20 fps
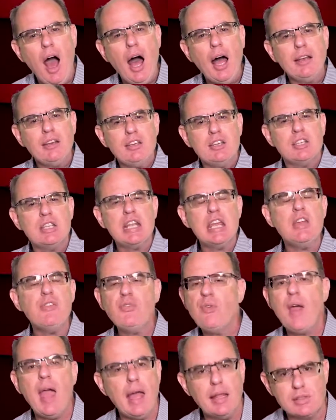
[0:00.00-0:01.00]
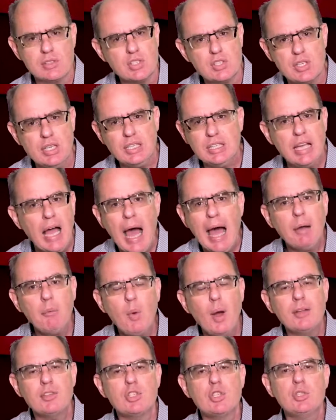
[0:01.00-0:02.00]
on defense, and God
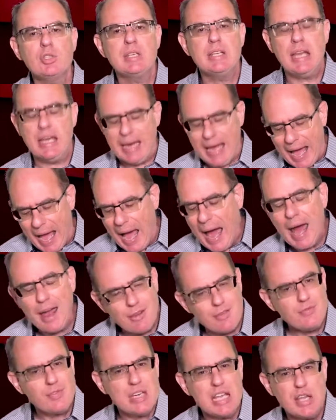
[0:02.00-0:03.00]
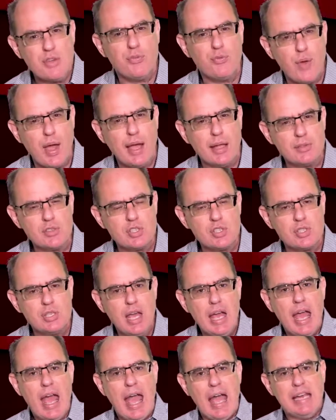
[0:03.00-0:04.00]
wants you to get out of defense
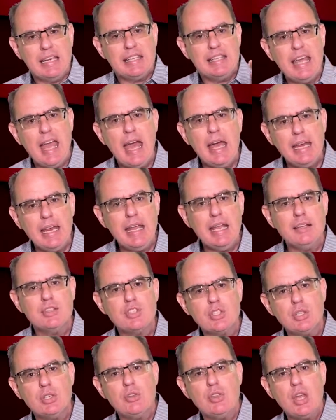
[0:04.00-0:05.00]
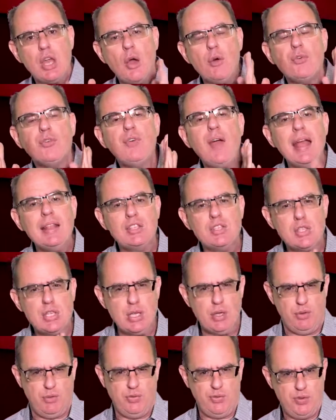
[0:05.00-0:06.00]
and get into the
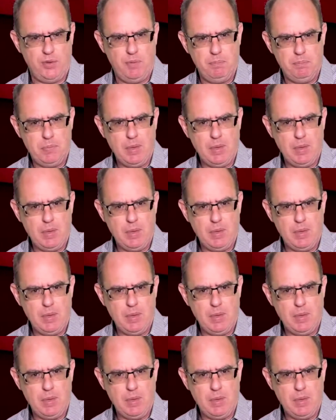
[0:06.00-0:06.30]
offensive.